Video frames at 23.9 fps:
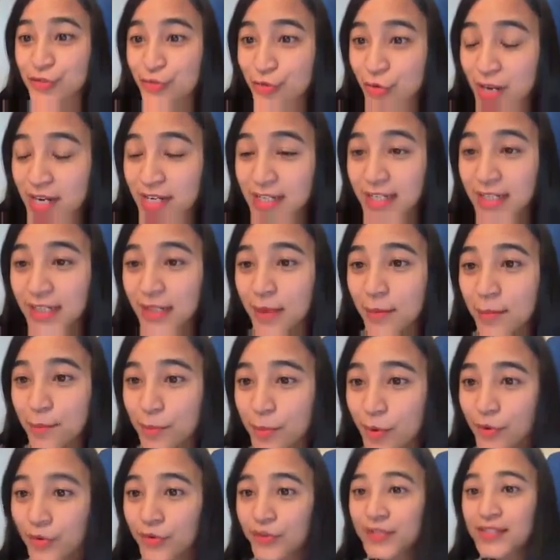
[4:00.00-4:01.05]
reading a
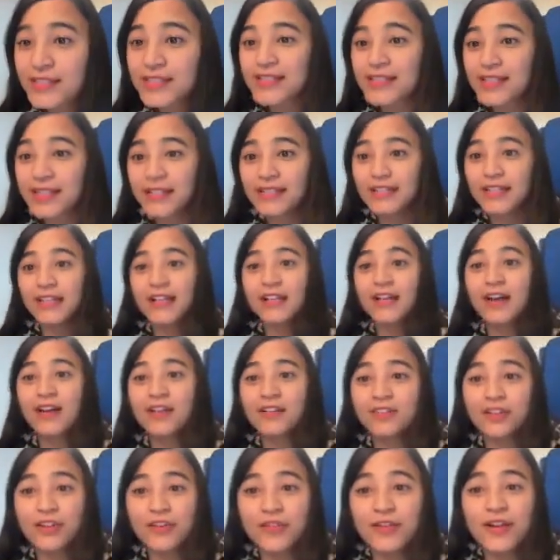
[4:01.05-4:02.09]
book sitting
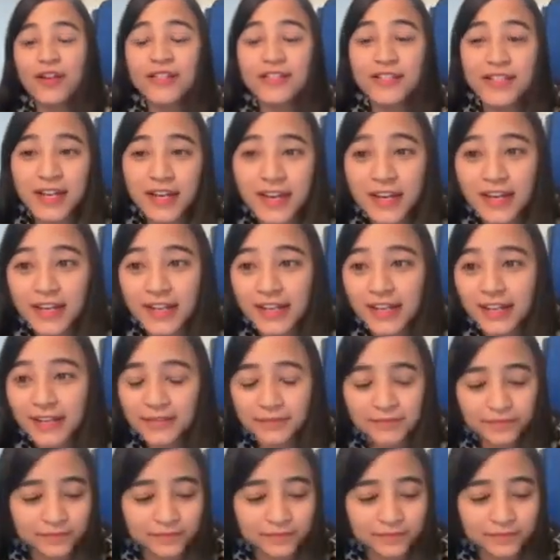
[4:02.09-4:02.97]
under a tree.